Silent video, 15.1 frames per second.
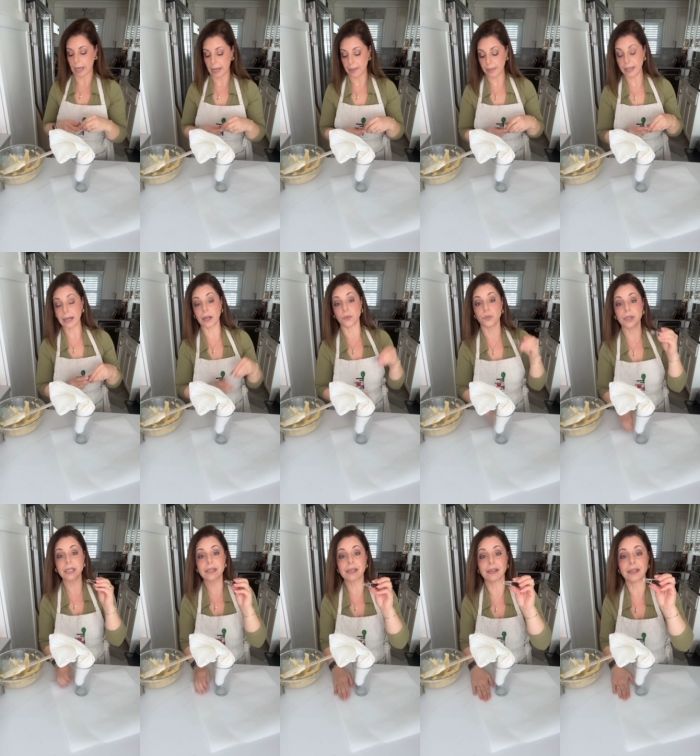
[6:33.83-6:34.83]
And then I
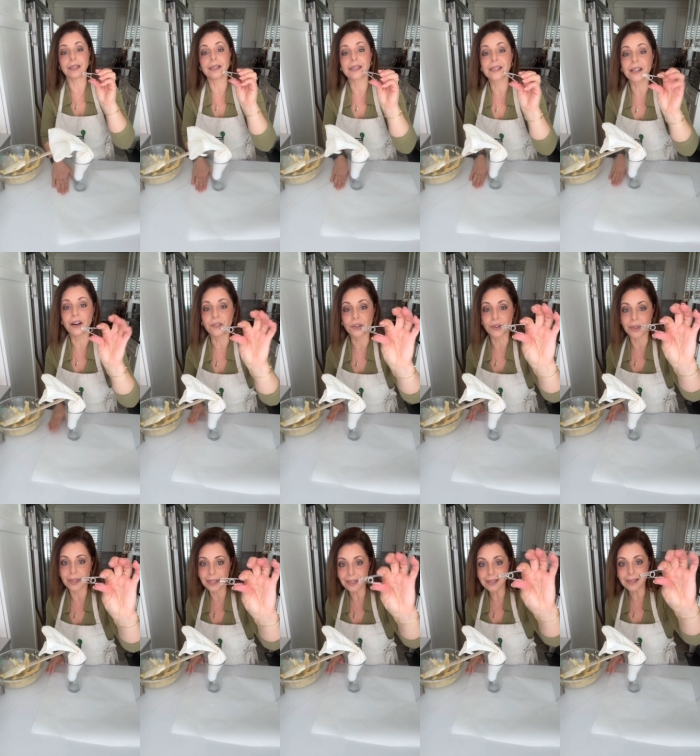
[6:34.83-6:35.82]
recently
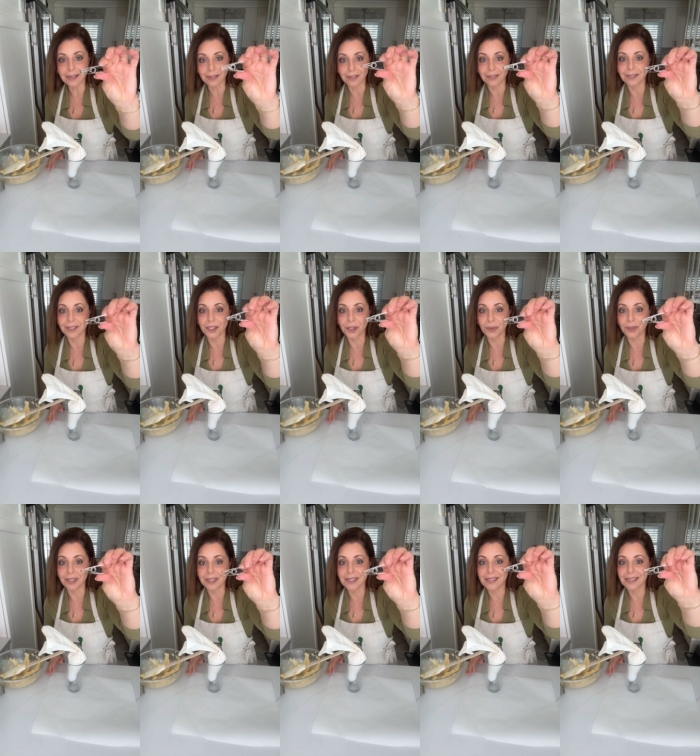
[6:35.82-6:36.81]
discovered these little
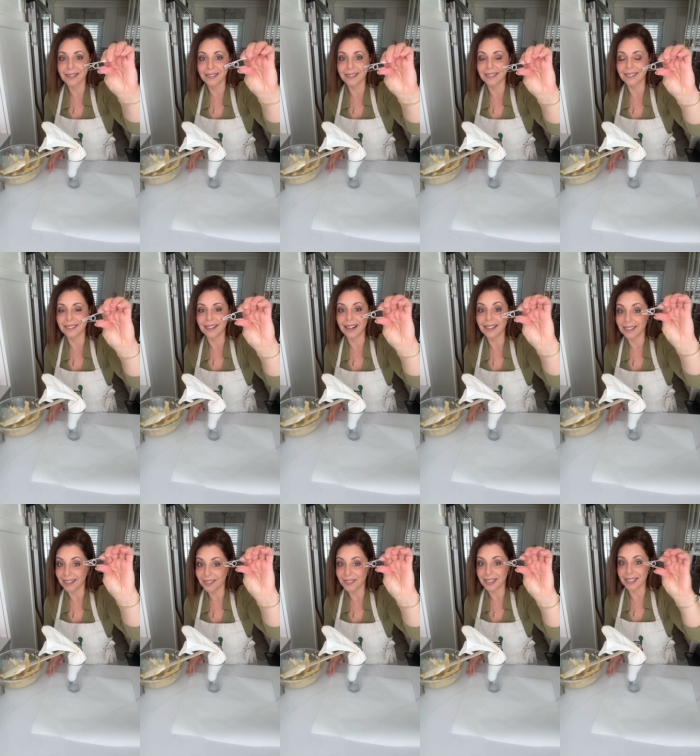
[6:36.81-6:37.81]
cuties. I
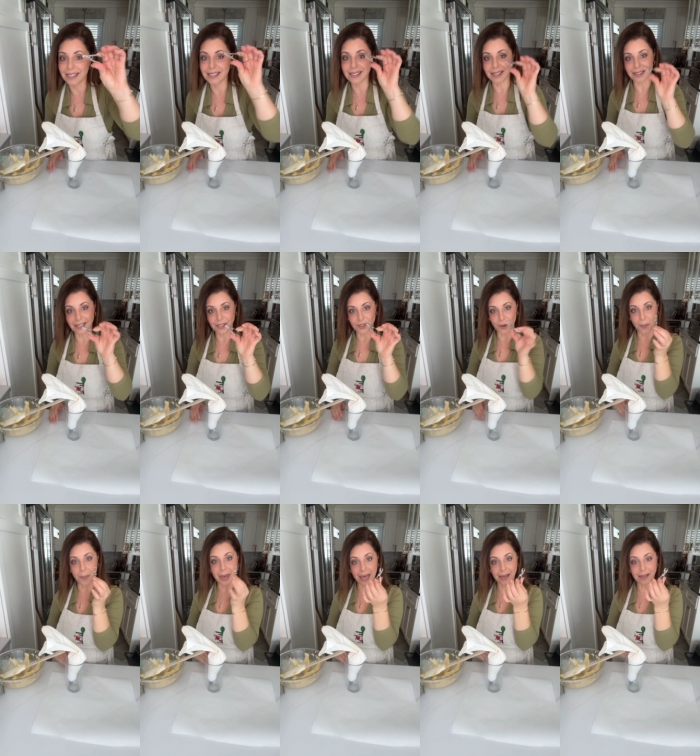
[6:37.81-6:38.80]
love these. These
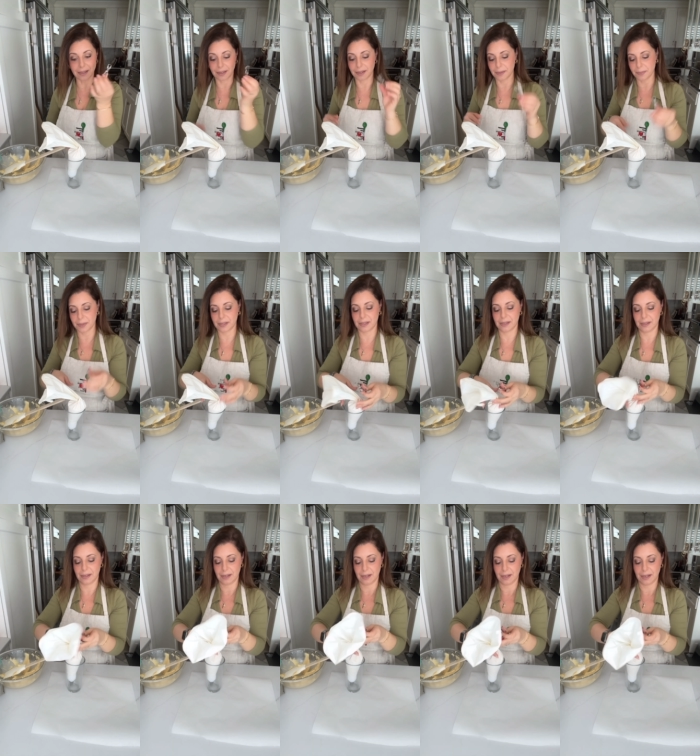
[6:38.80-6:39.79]
are bag clips,
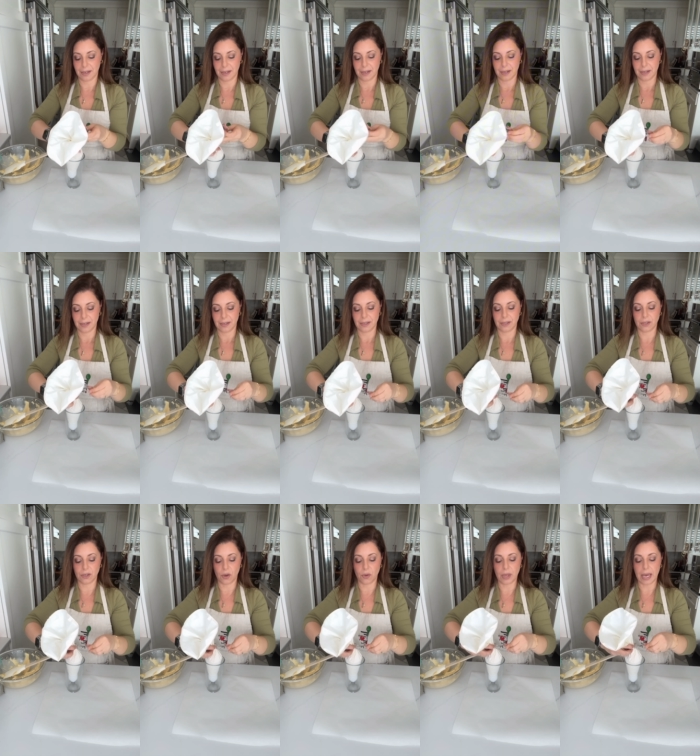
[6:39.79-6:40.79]

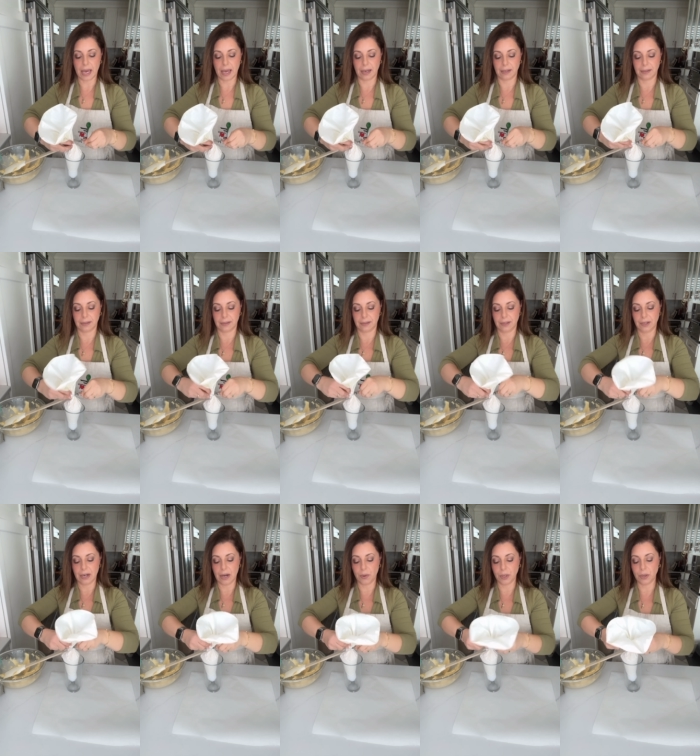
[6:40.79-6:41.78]
so that,
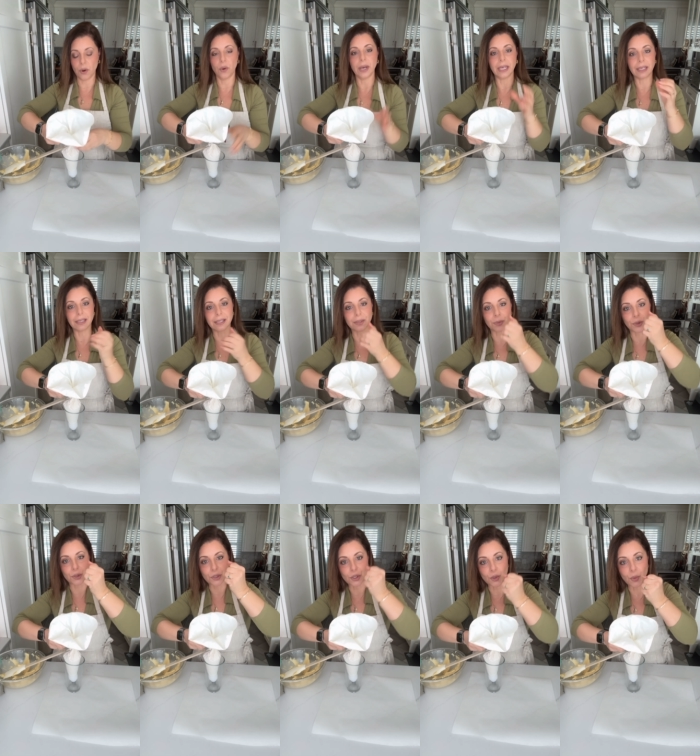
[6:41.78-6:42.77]
you know how annoying it is
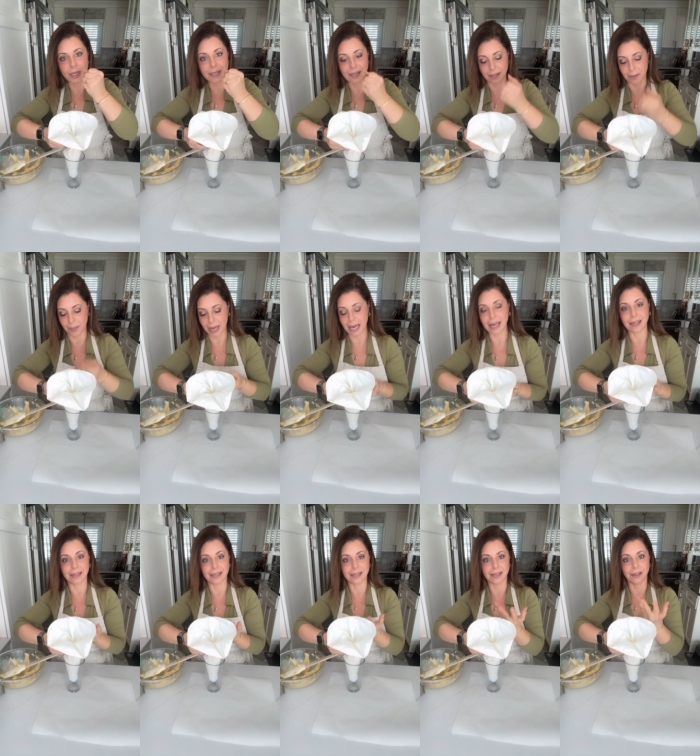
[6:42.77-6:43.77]
when you're squeezing the
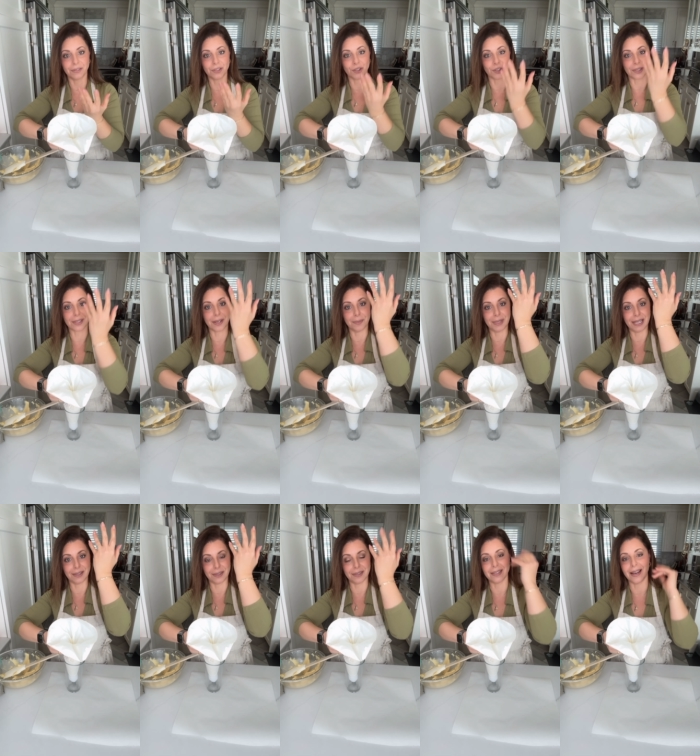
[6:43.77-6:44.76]
bag and the stuff starts coming
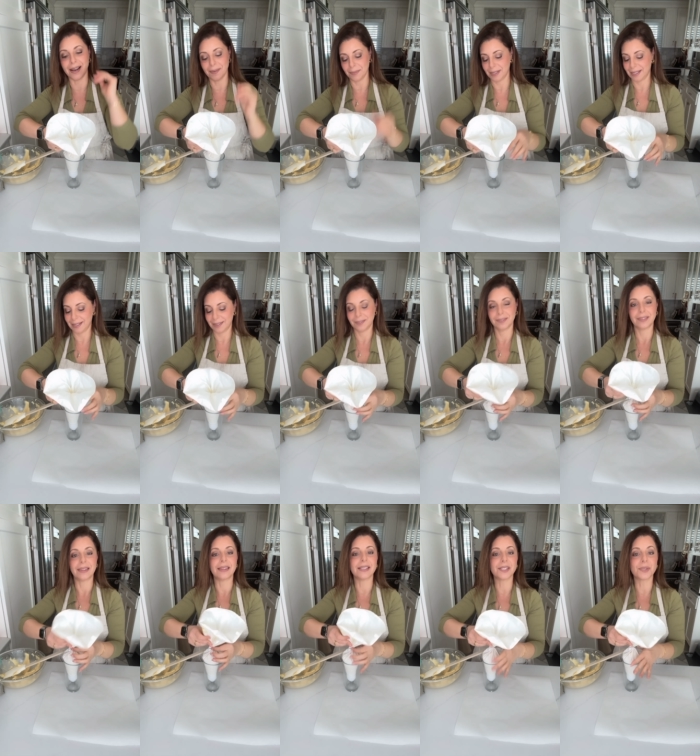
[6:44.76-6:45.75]
out the top?
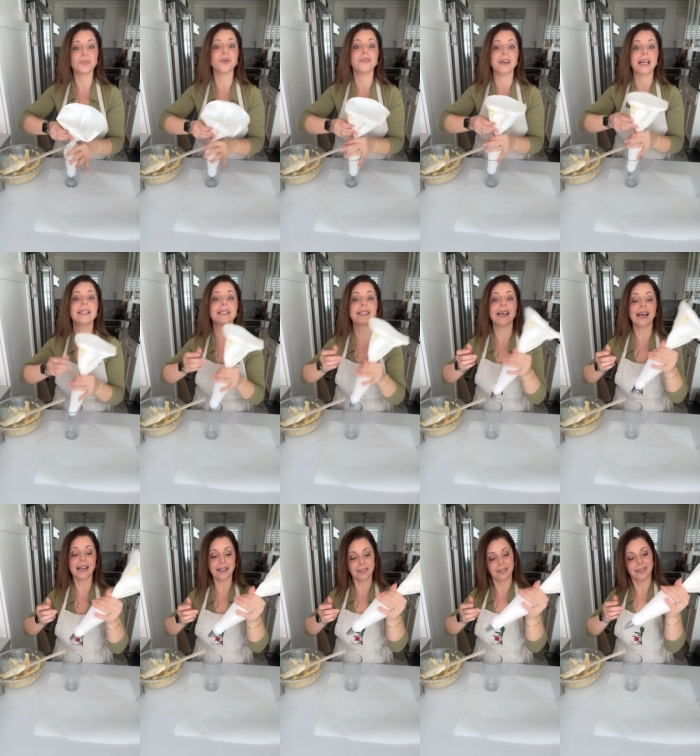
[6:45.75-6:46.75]
This prevents
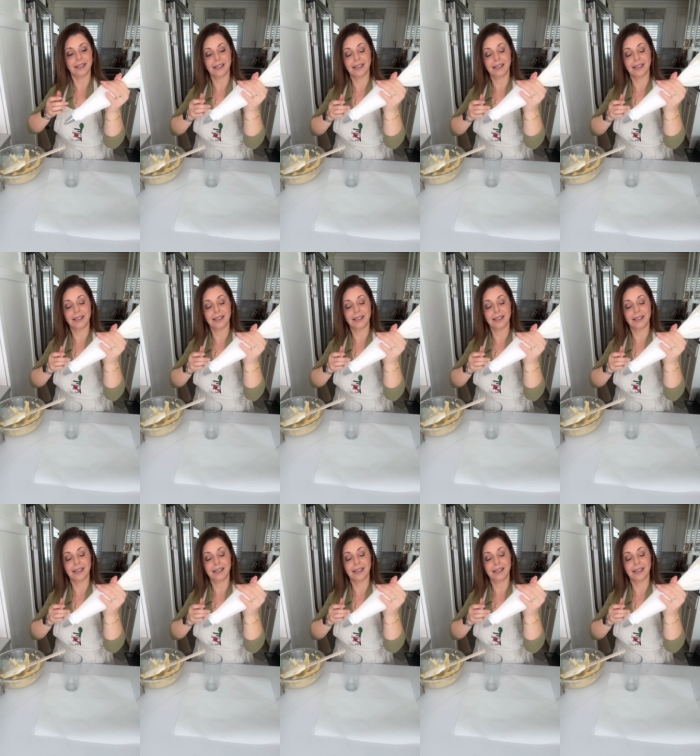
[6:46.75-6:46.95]
that.